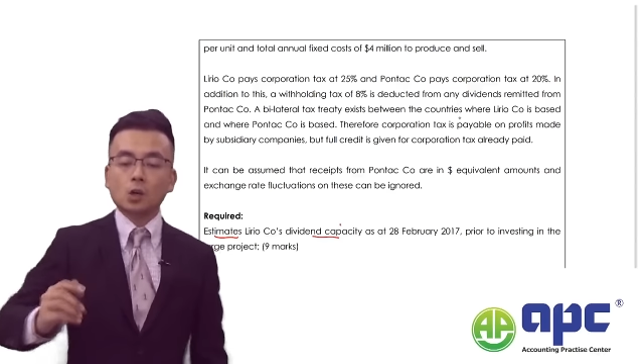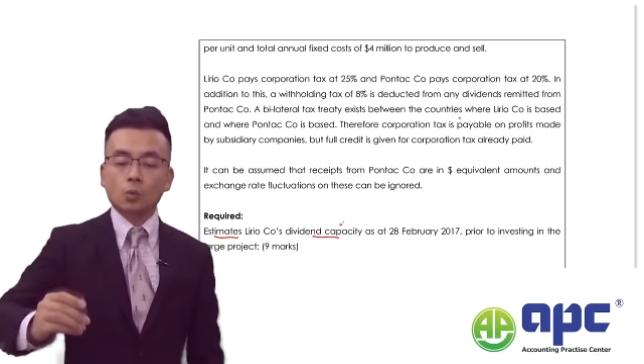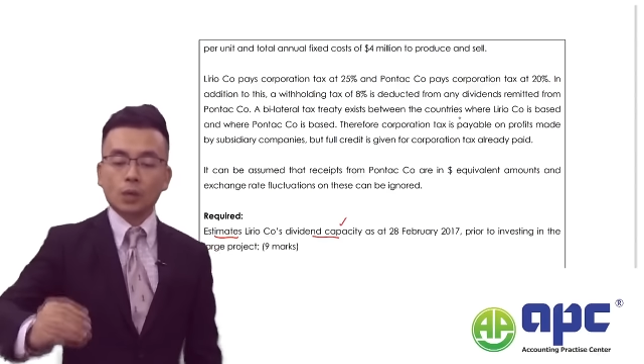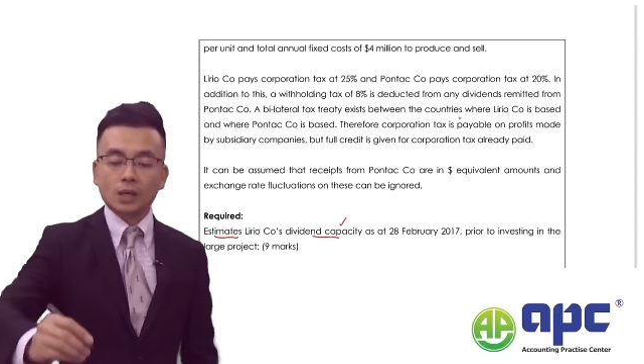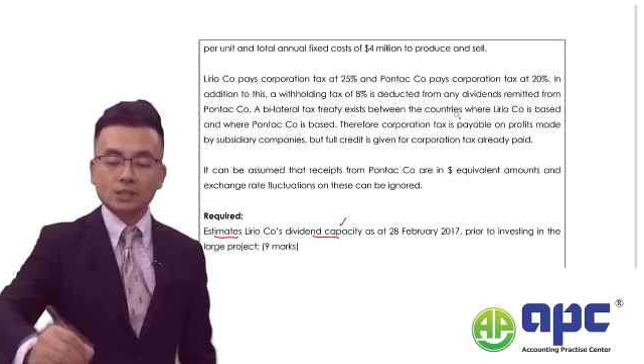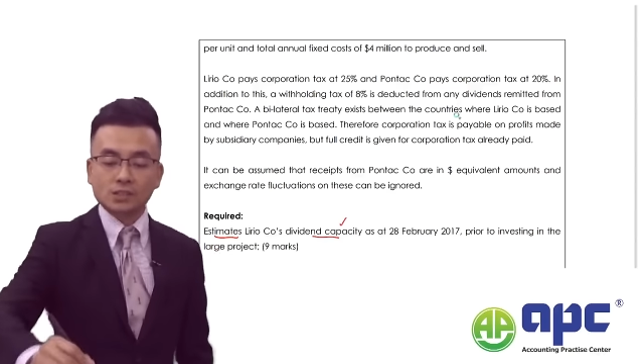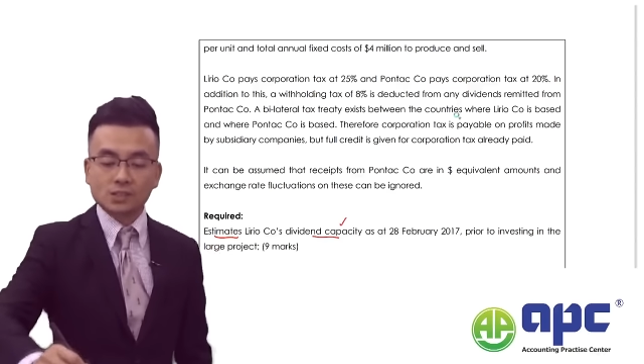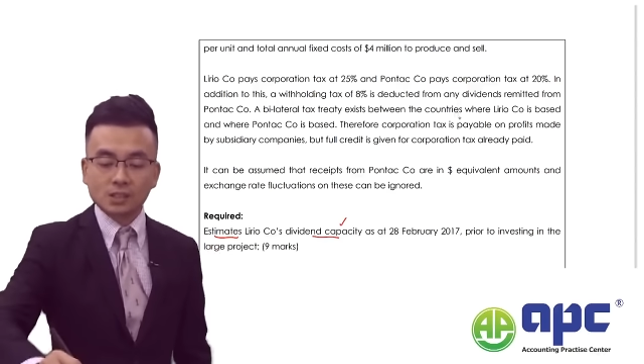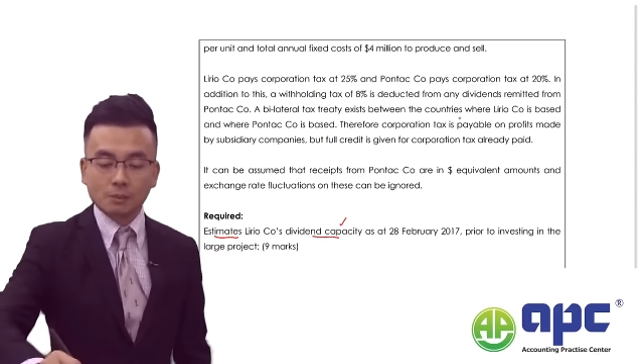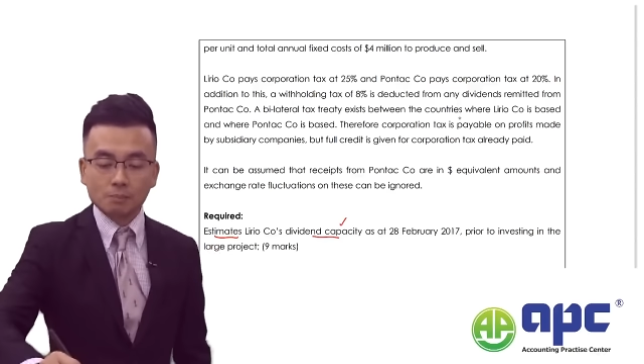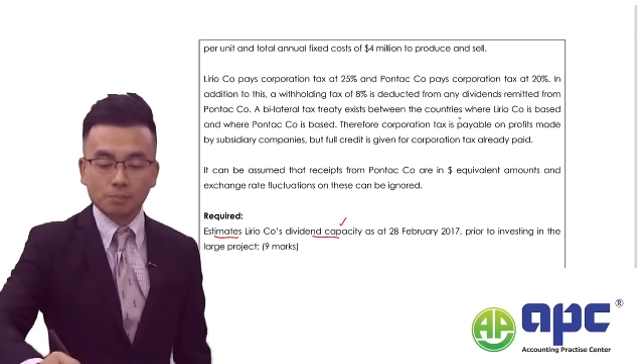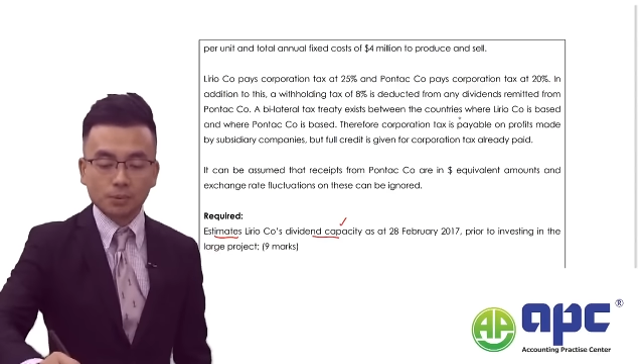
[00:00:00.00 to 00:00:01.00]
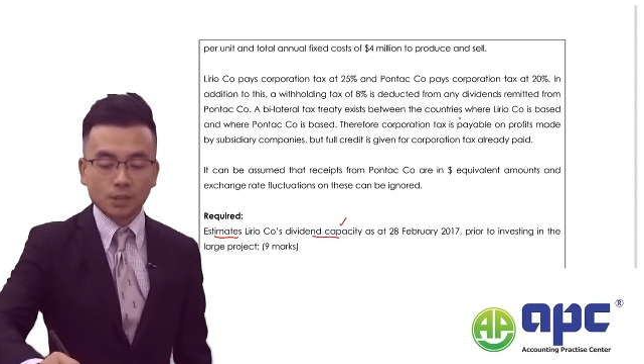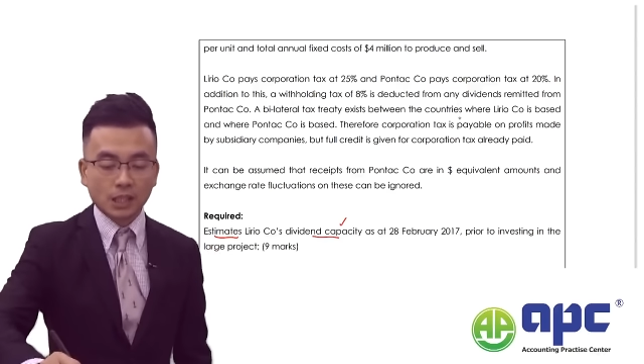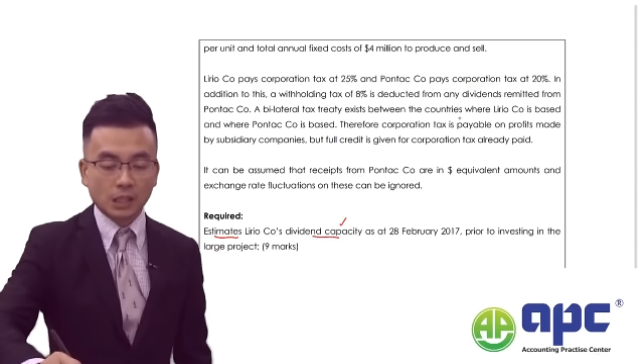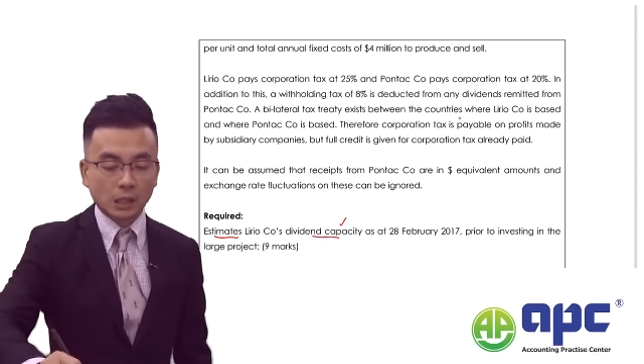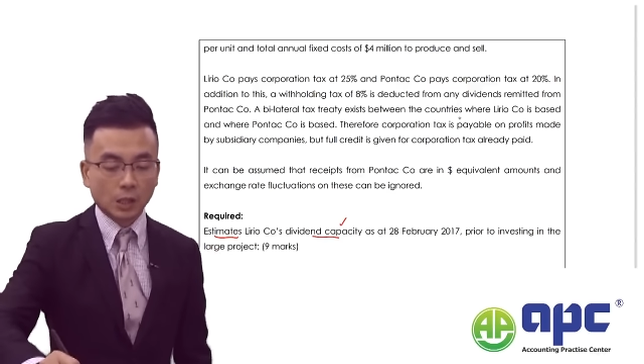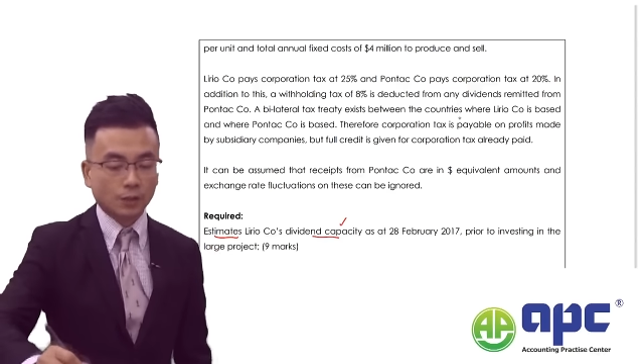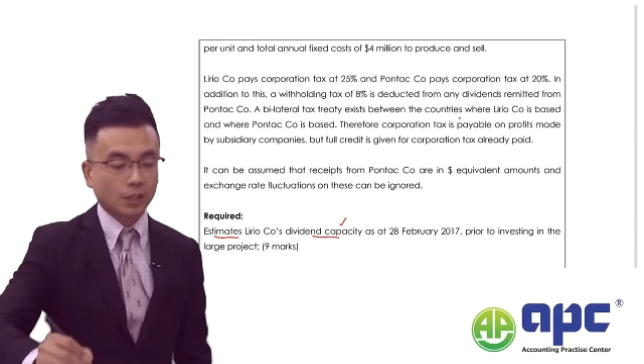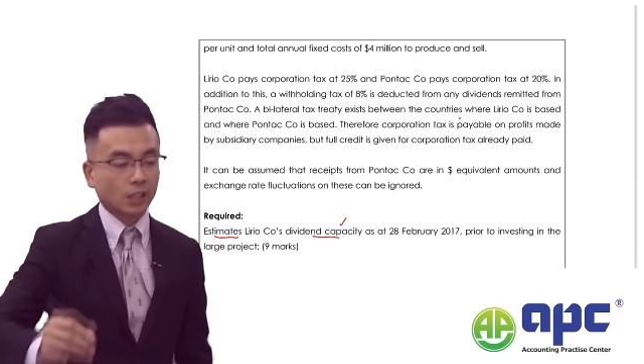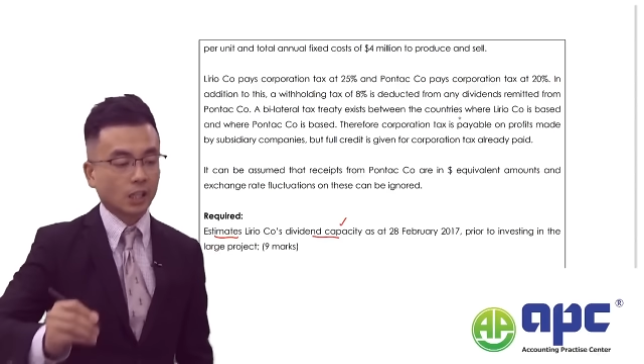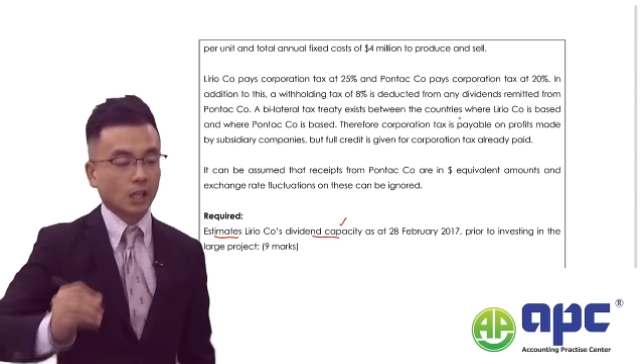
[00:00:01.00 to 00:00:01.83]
we are simply looking